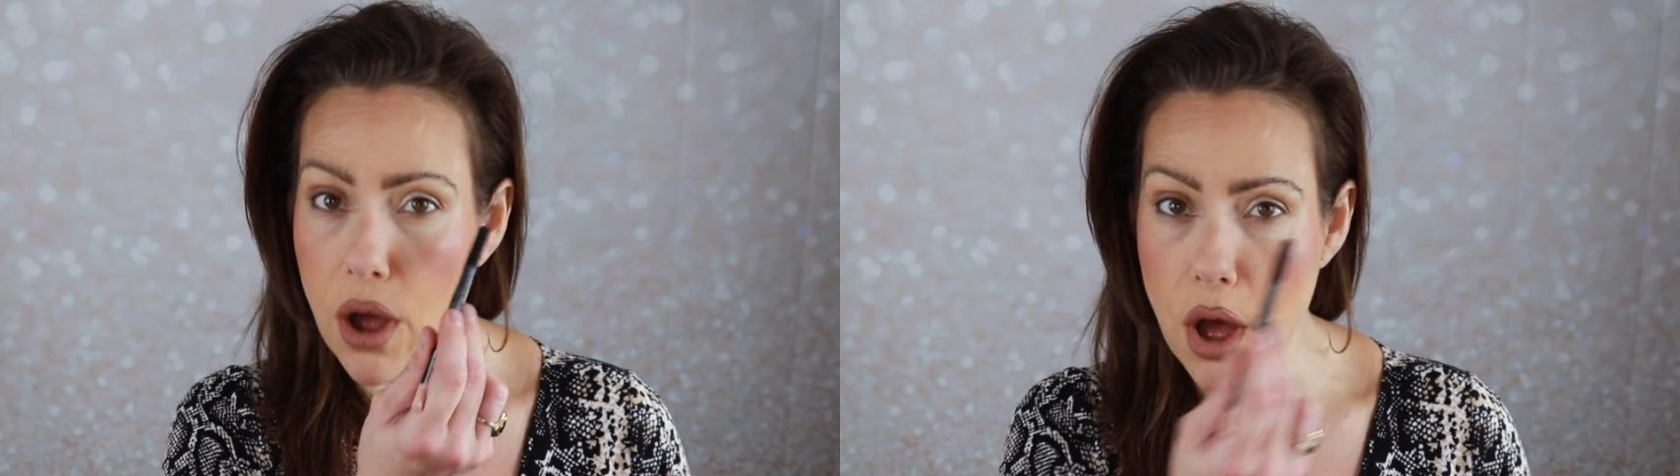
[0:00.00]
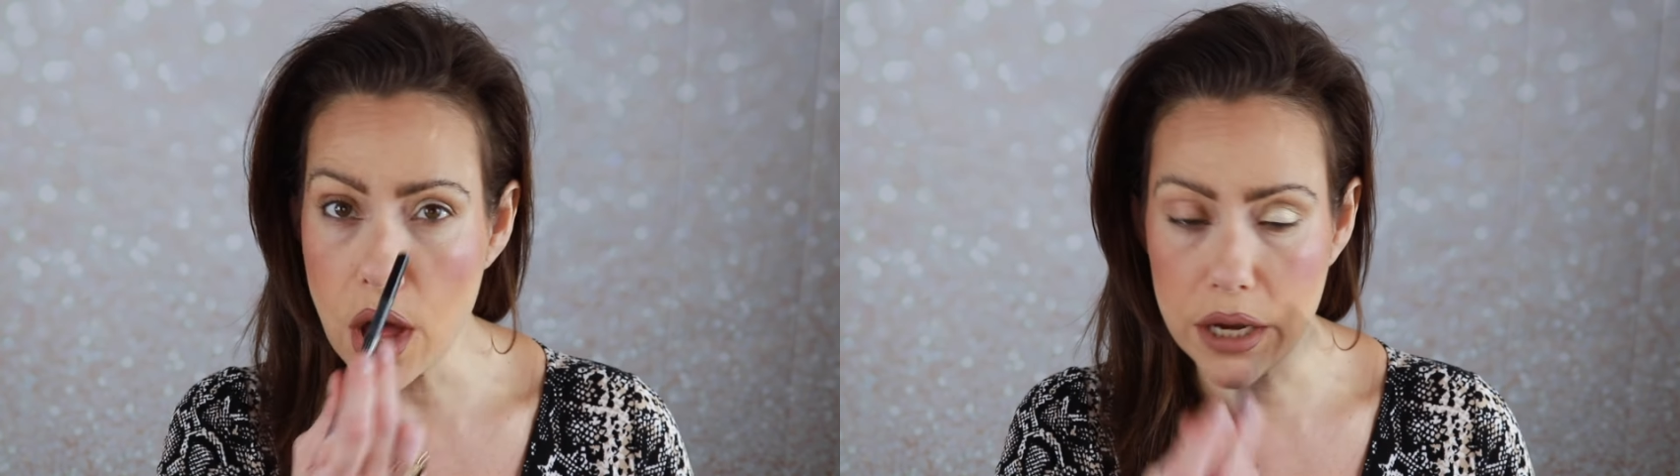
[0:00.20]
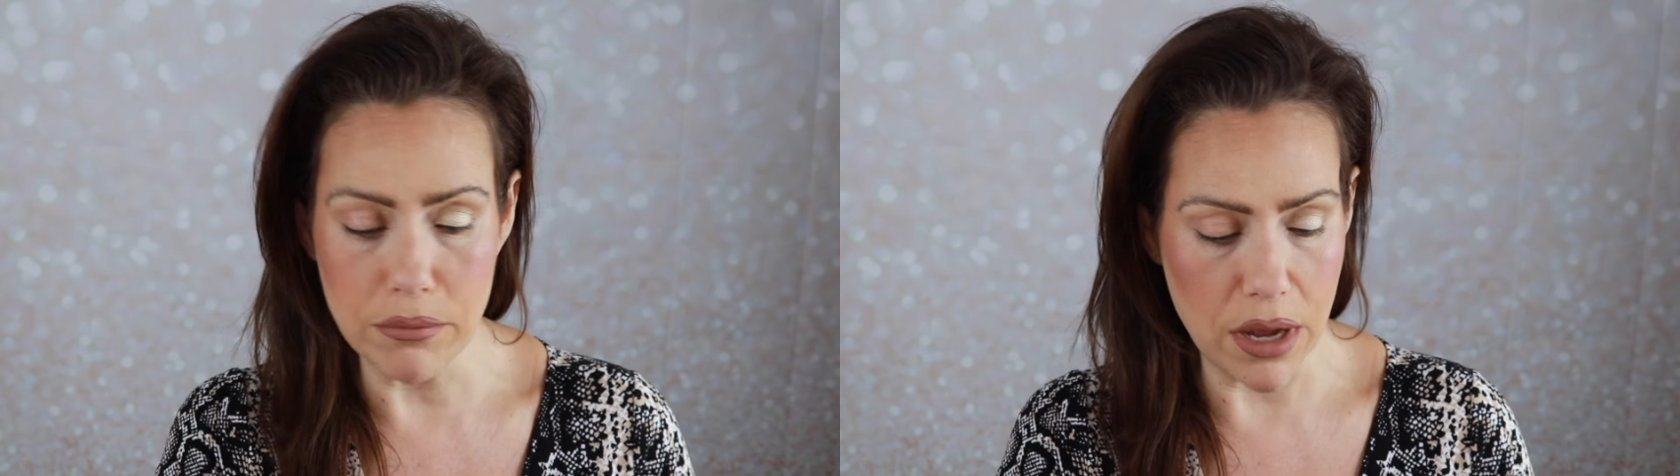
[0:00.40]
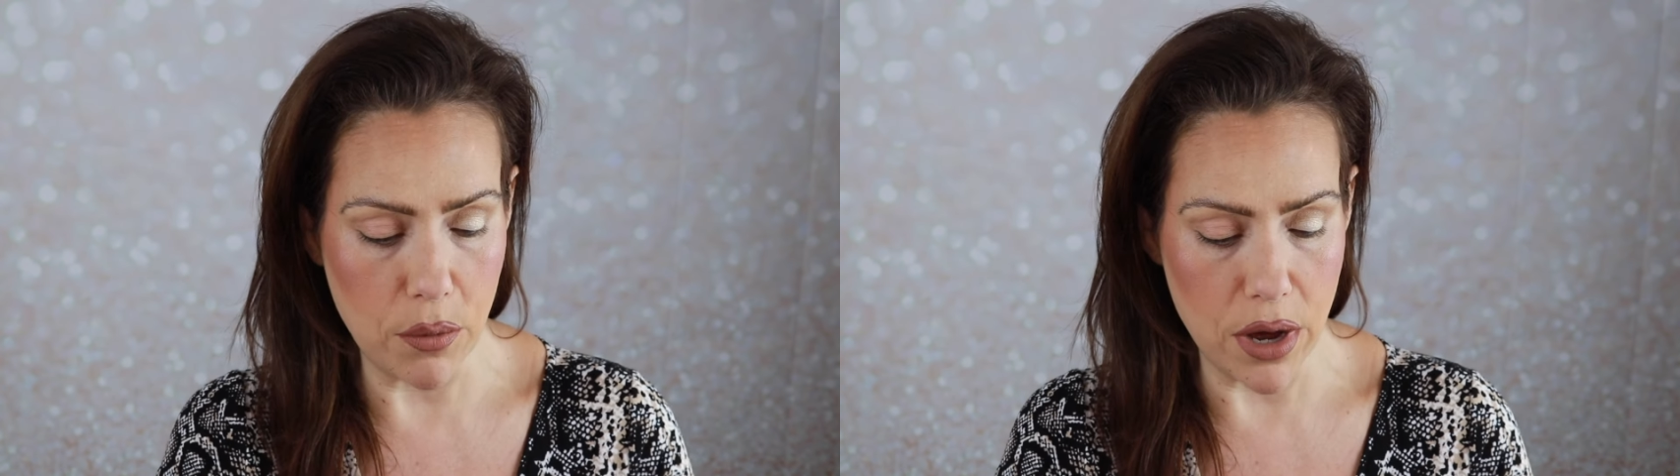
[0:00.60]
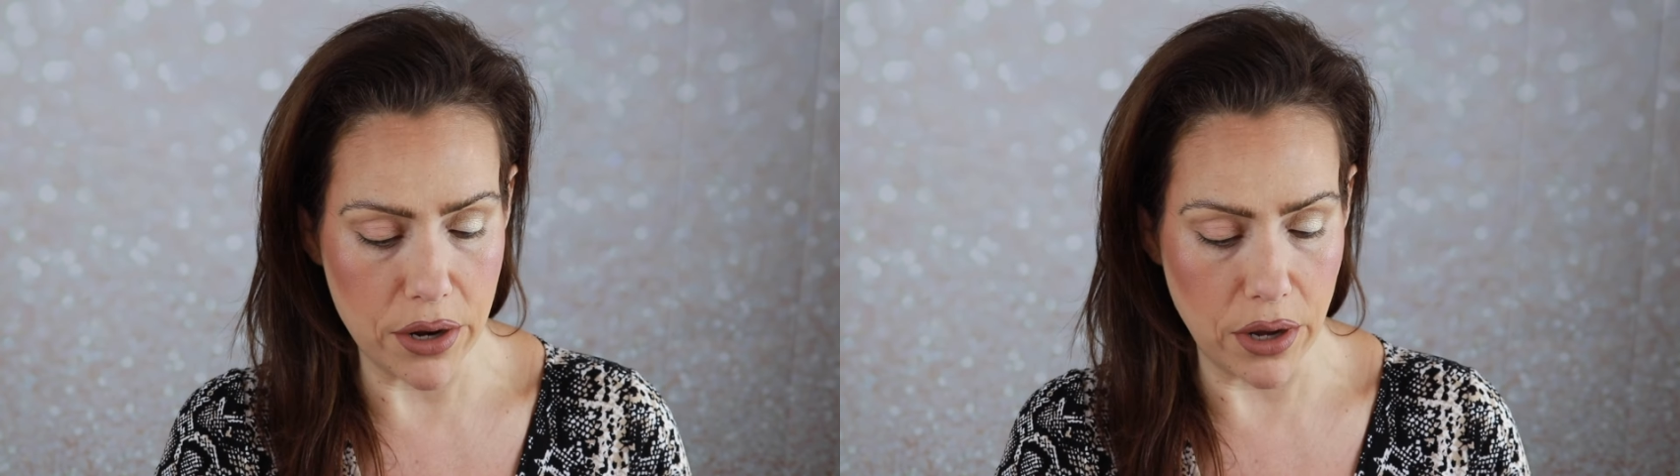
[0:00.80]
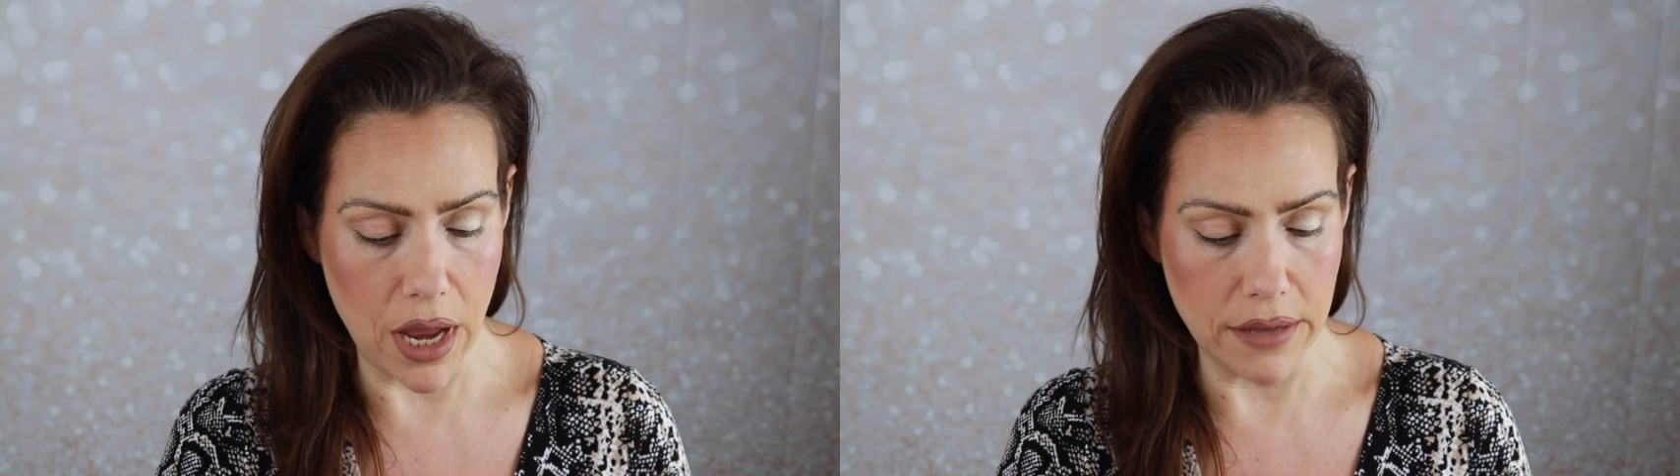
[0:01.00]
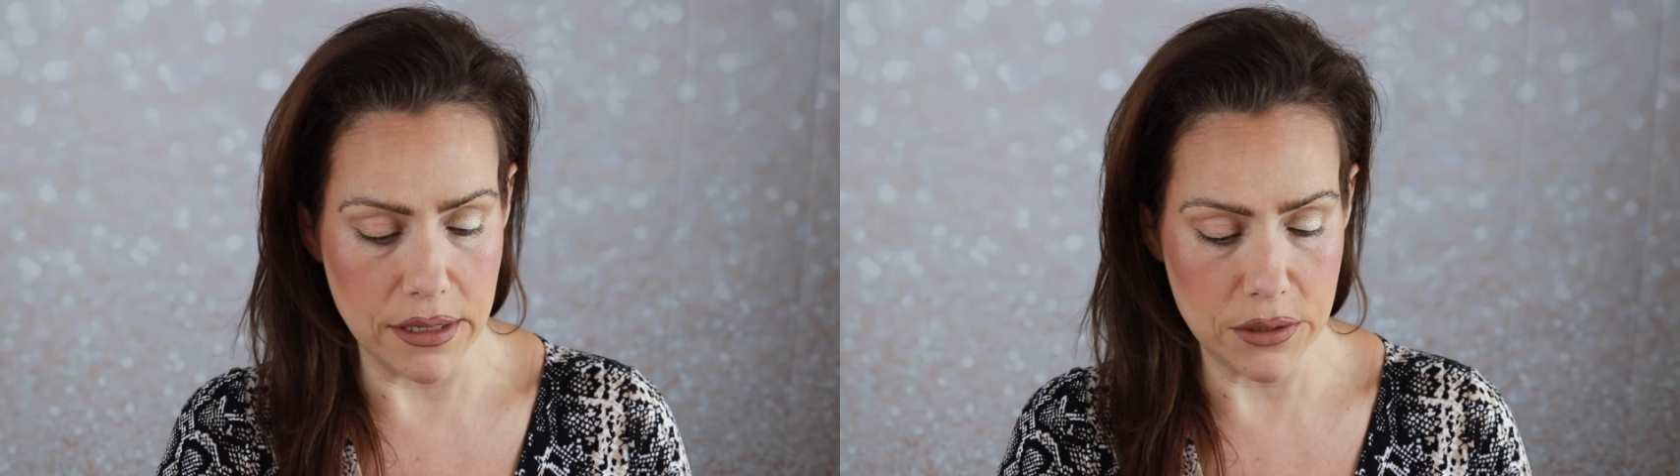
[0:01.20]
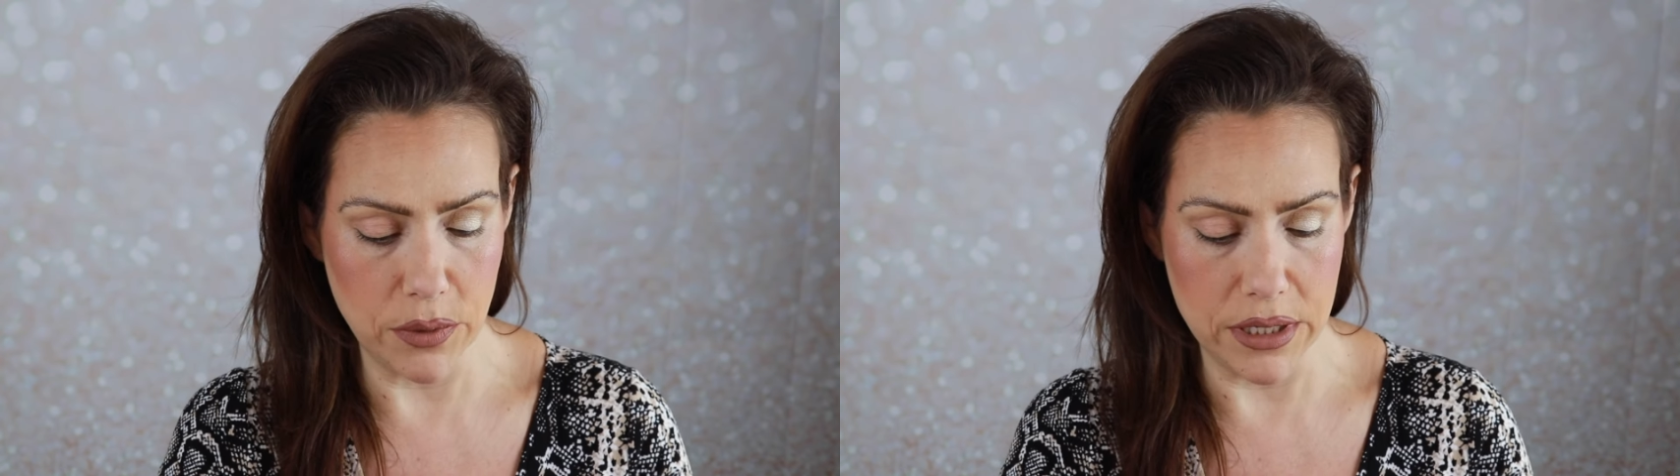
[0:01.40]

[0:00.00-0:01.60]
on my waterline. This one